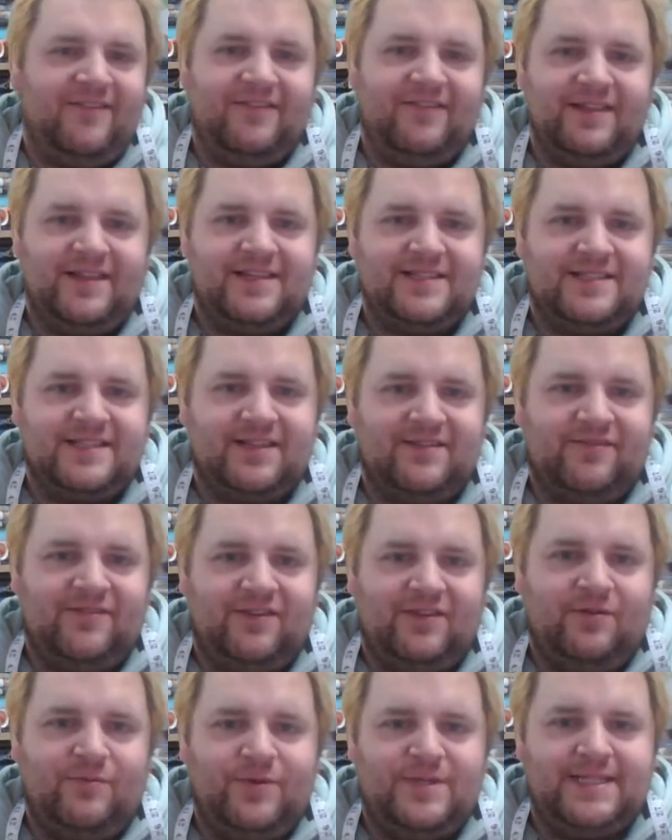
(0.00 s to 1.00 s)
Let's have a
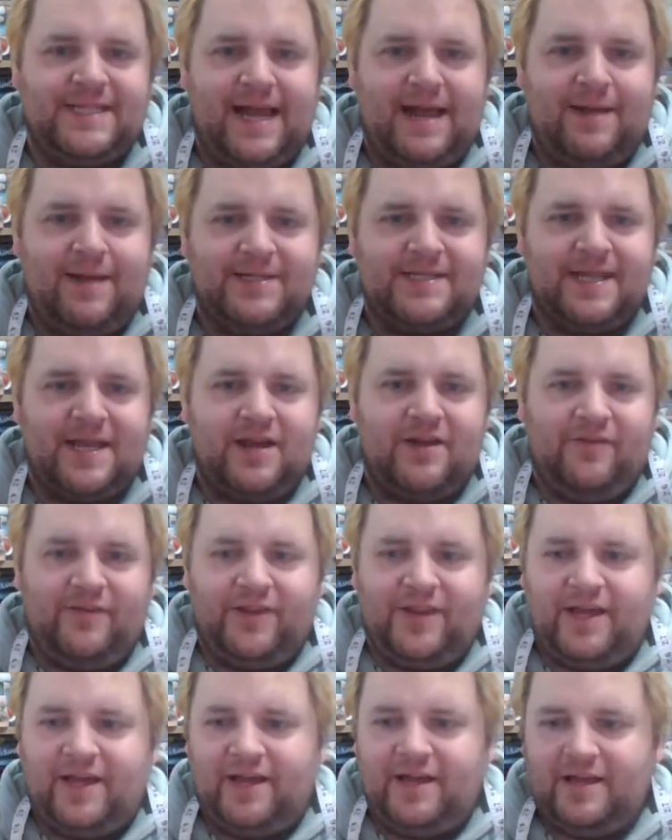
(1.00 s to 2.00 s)
look. What time is it over
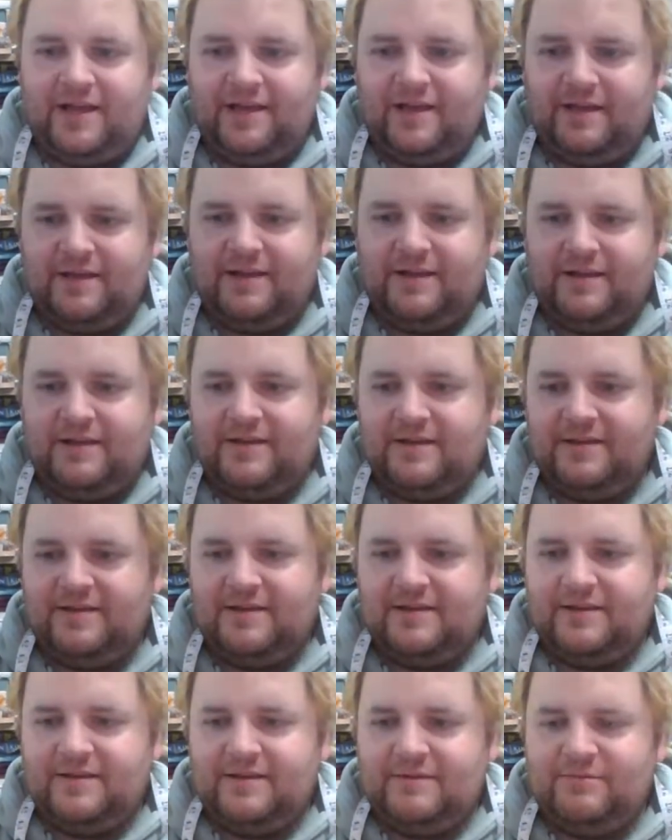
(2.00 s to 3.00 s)
there?
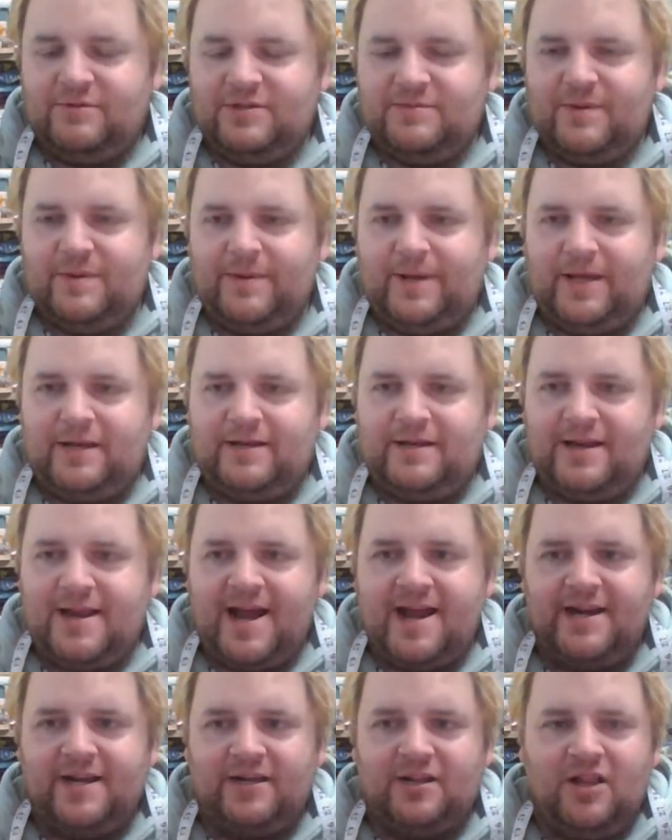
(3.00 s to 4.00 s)
It's be about
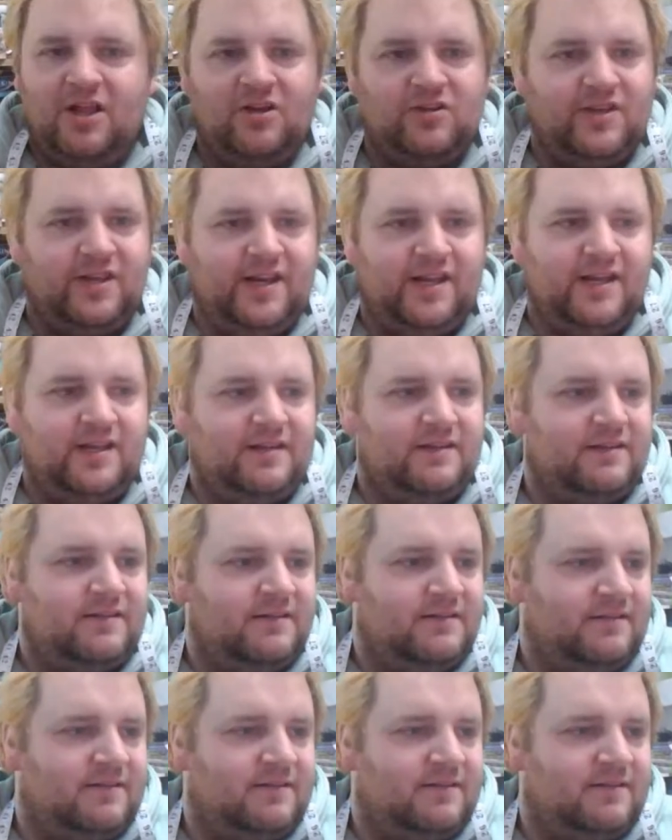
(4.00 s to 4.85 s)
9 o'clock, innit?